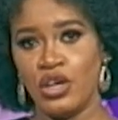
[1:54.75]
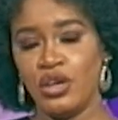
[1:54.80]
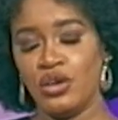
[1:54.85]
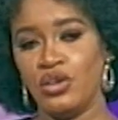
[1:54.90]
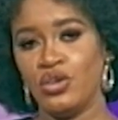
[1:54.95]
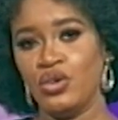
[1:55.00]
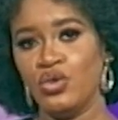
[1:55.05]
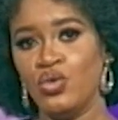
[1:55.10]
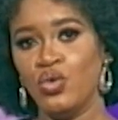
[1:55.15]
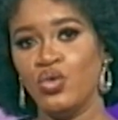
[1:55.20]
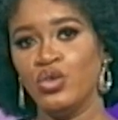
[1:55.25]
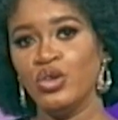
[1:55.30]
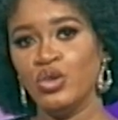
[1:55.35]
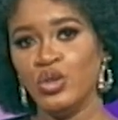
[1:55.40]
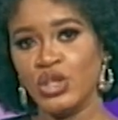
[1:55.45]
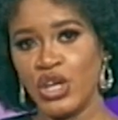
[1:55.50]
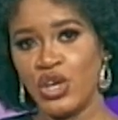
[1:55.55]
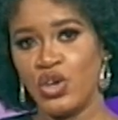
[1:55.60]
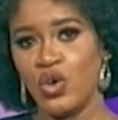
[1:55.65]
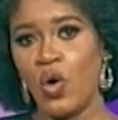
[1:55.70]
you know
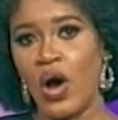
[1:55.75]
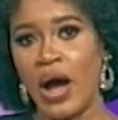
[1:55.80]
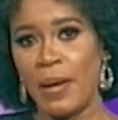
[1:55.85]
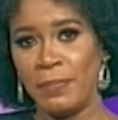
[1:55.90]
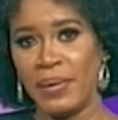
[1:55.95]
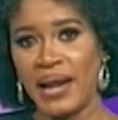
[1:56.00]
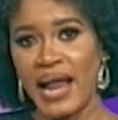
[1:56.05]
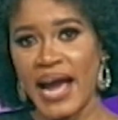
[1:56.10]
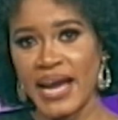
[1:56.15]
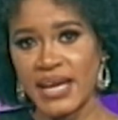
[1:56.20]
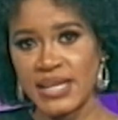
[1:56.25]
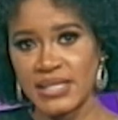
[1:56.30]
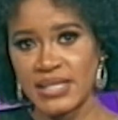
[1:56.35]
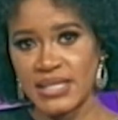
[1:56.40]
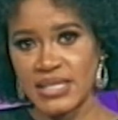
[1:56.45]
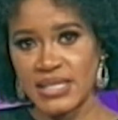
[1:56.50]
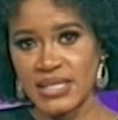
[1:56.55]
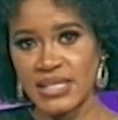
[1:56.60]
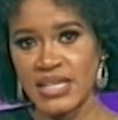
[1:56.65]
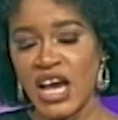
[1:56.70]
using your
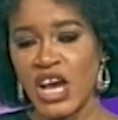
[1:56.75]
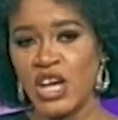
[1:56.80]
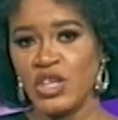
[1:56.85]
appliances